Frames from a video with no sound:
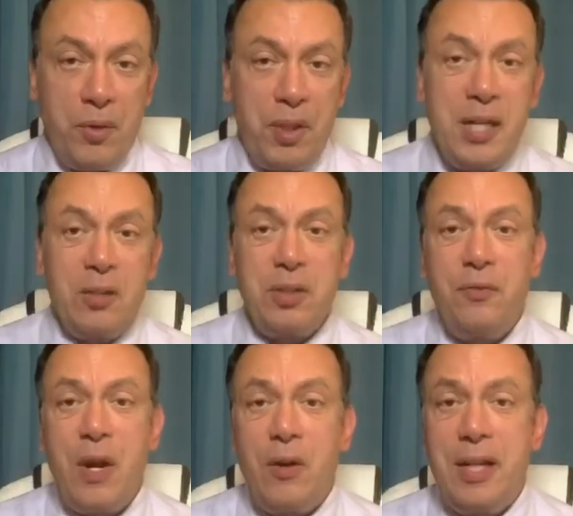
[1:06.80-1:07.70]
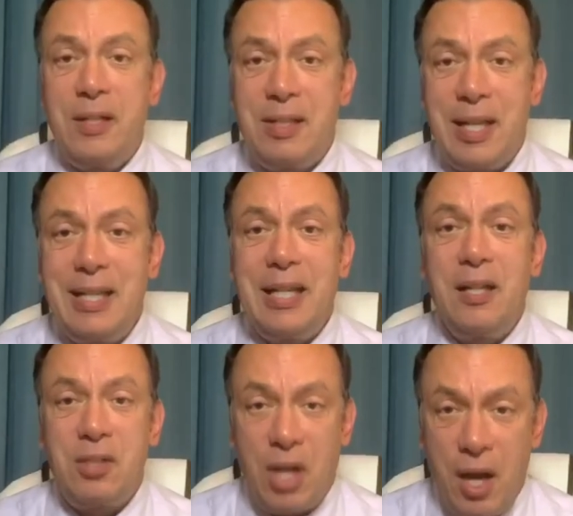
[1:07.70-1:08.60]
the Delta variant sending
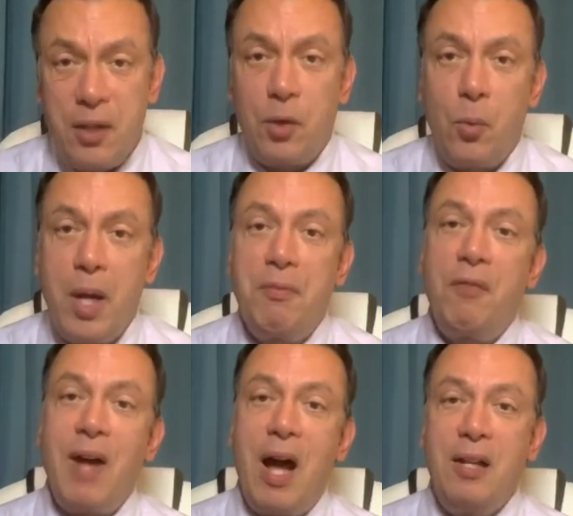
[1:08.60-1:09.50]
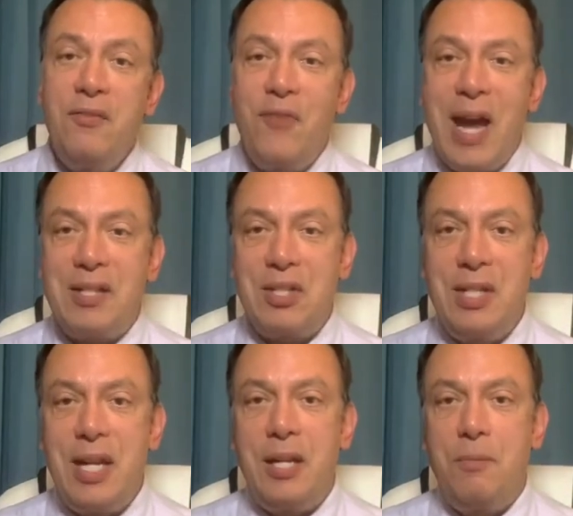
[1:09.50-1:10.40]
a tidal wave of
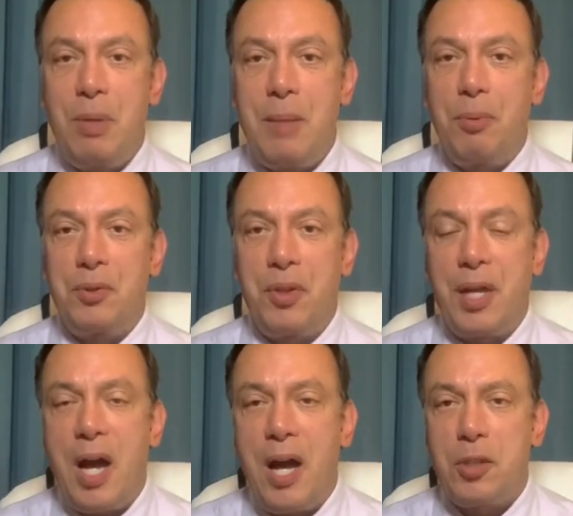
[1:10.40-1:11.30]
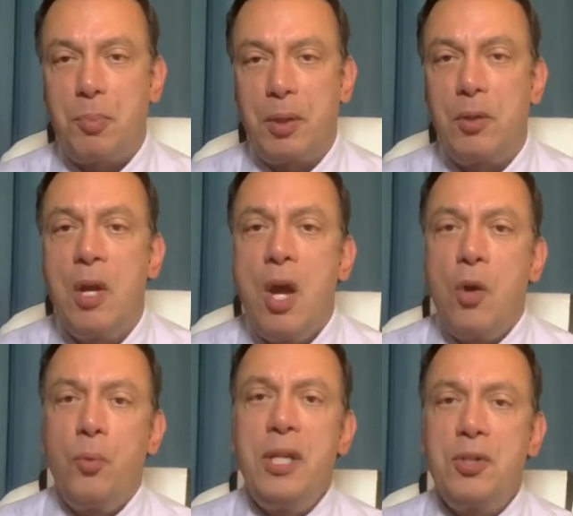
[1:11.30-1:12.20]
unvaccinated people to the hospital,
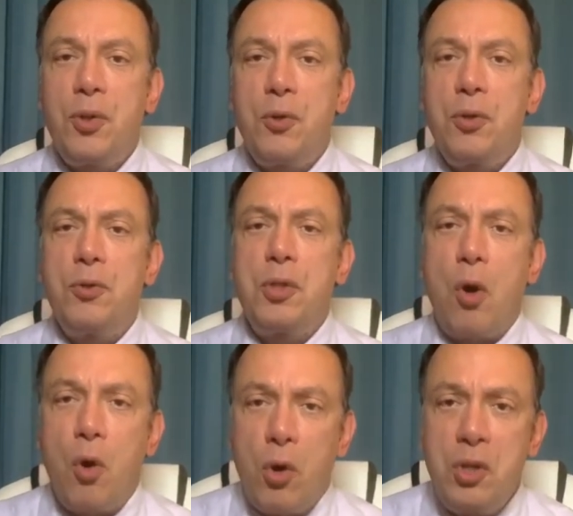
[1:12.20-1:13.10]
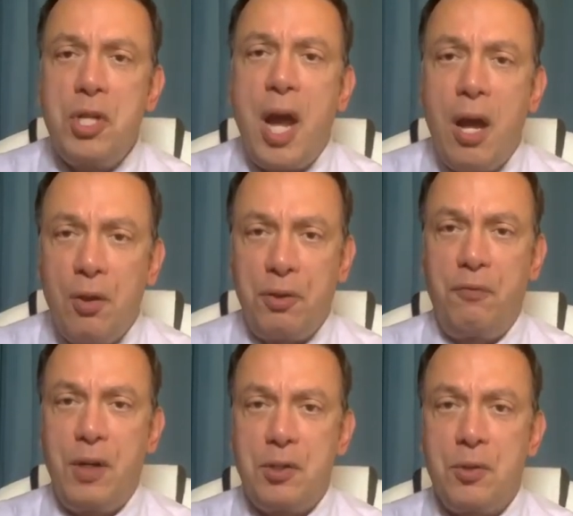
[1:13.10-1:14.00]
researchers urge health
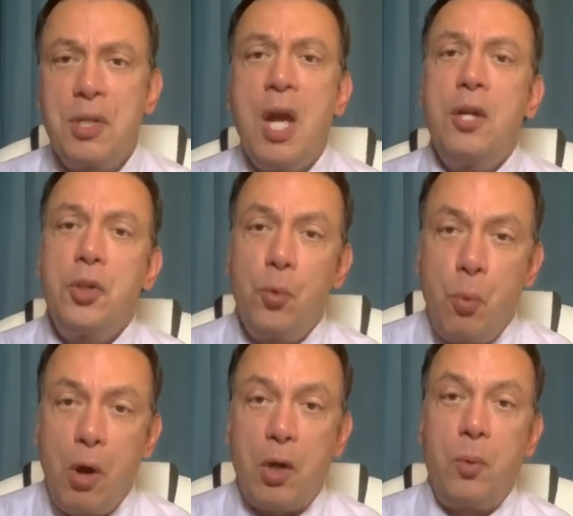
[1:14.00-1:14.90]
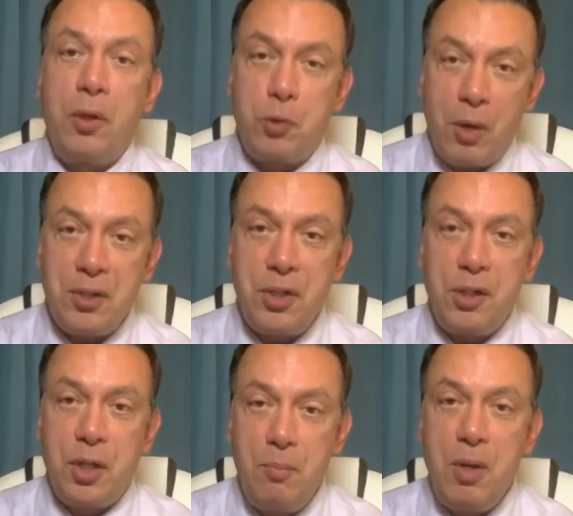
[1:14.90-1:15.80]
officials to work with
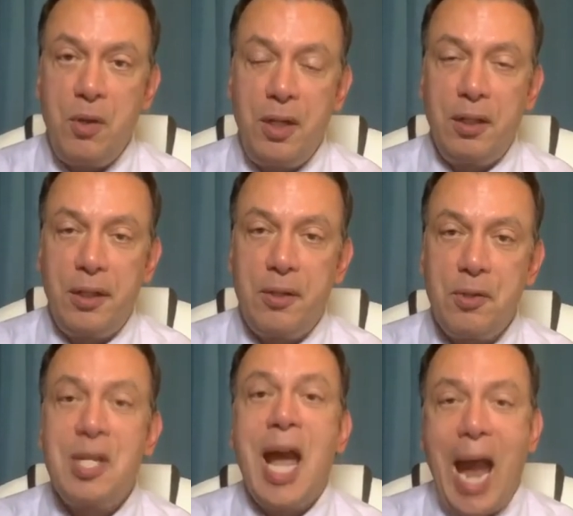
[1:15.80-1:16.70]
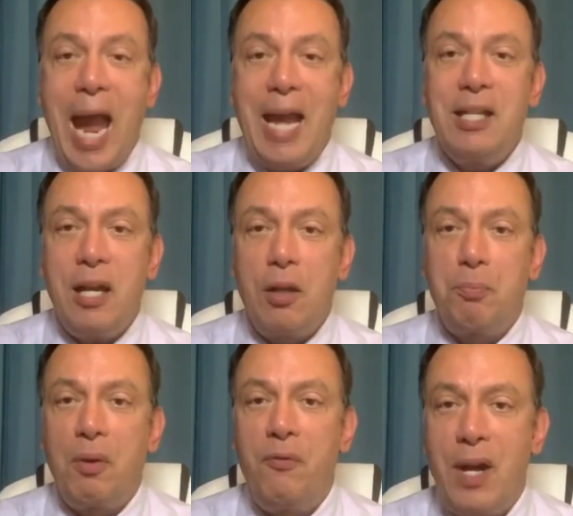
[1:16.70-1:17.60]
trusted community leaders and
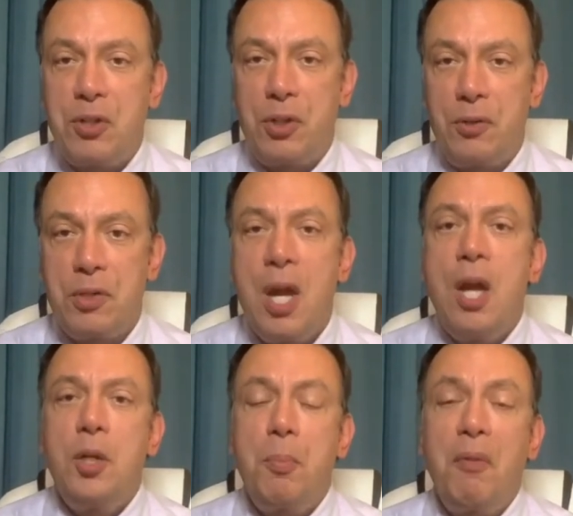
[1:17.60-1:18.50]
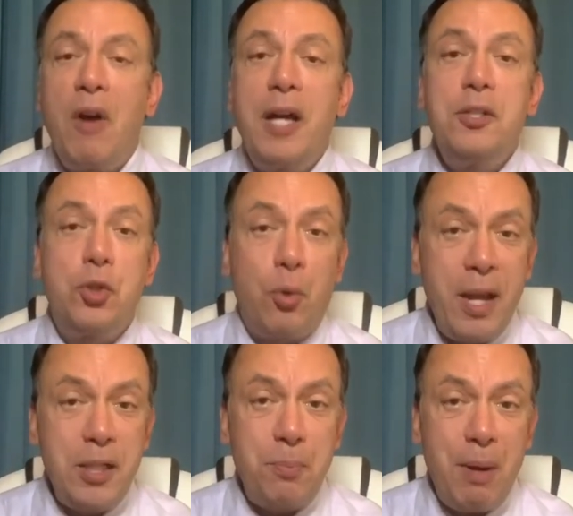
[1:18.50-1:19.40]
health professionals to provide
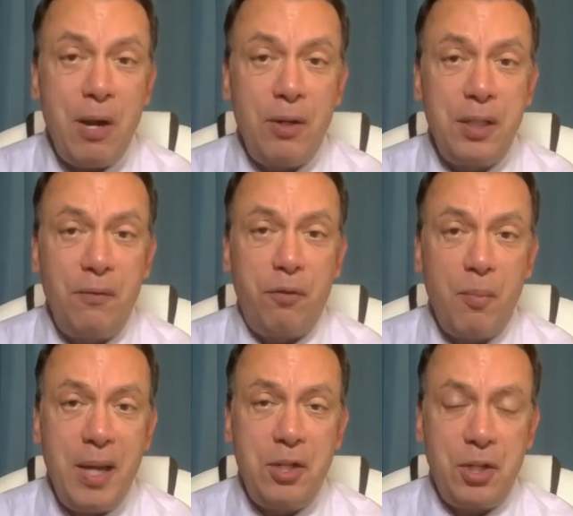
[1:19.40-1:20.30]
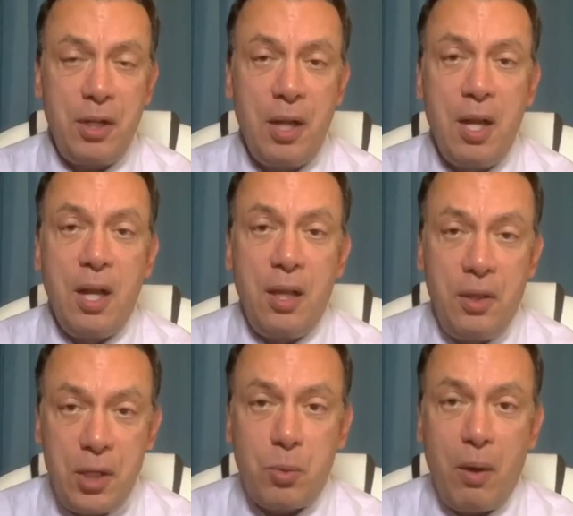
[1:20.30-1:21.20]
transparent information.
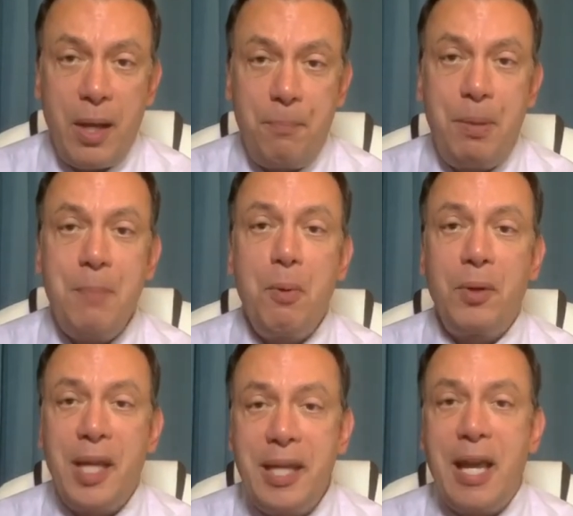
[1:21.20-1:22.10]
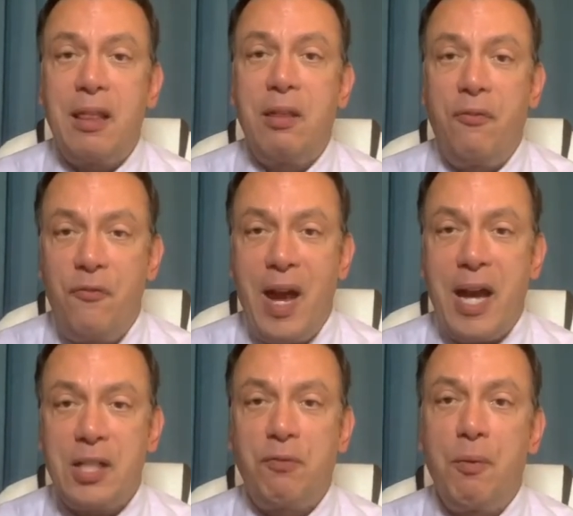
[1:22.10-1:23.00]
This way, people can get the
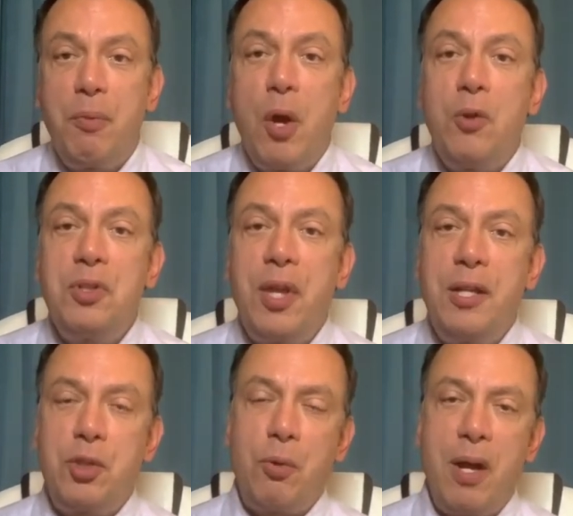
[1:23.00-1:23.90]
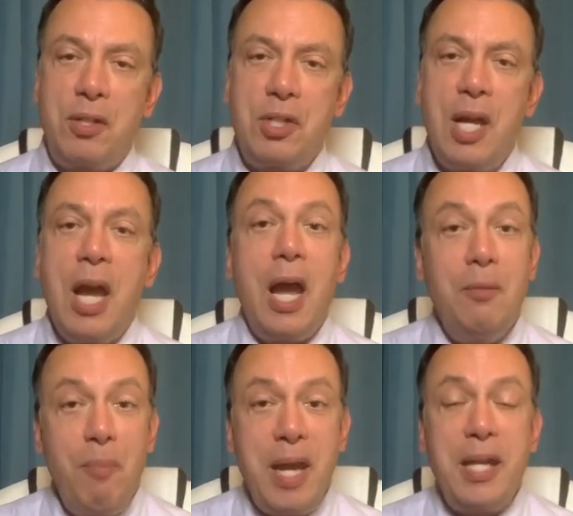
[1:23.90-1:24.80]
facts from those they trust
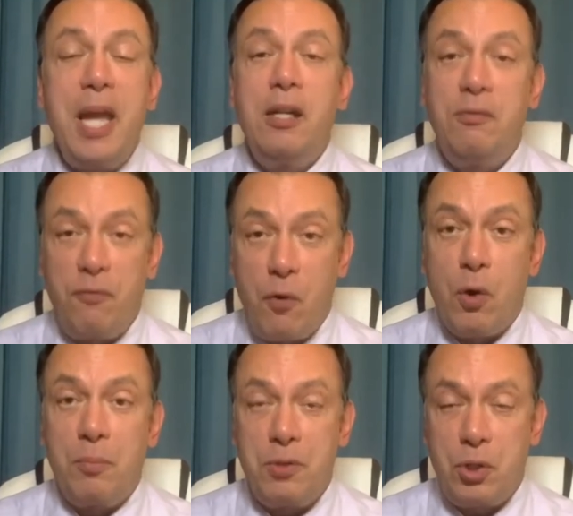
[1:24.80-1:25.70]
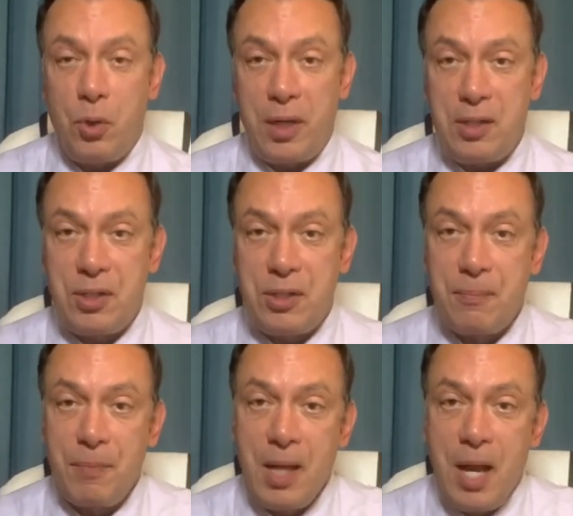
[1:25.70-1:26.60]
and make an informed choice.
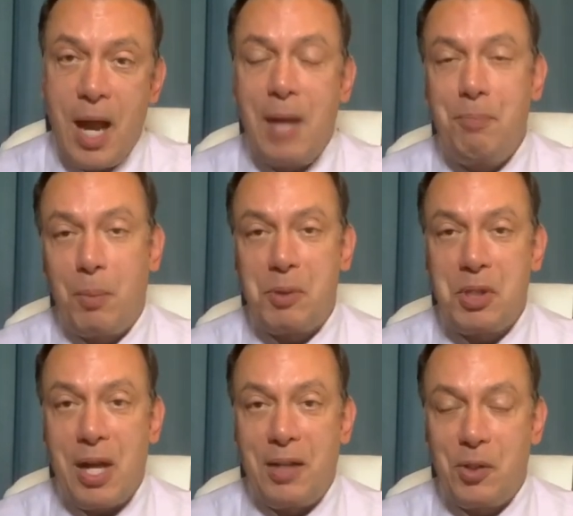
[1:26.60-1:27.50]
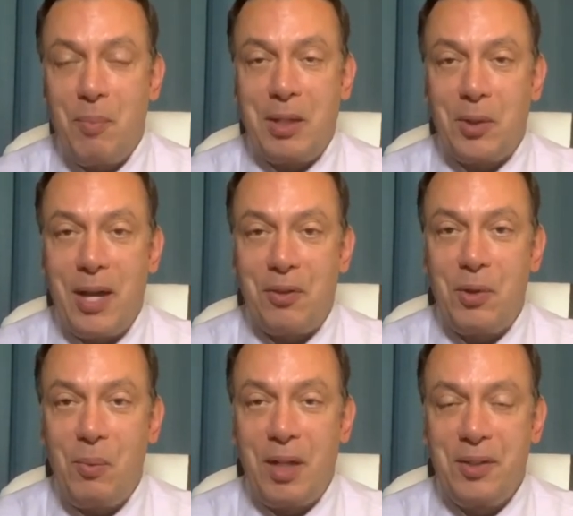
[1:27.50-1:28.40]
I'm Bill Prasad, your mental health
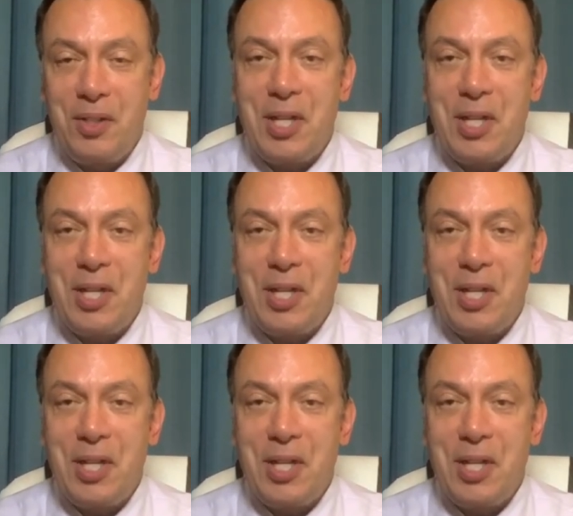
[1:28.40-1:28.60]
and wellness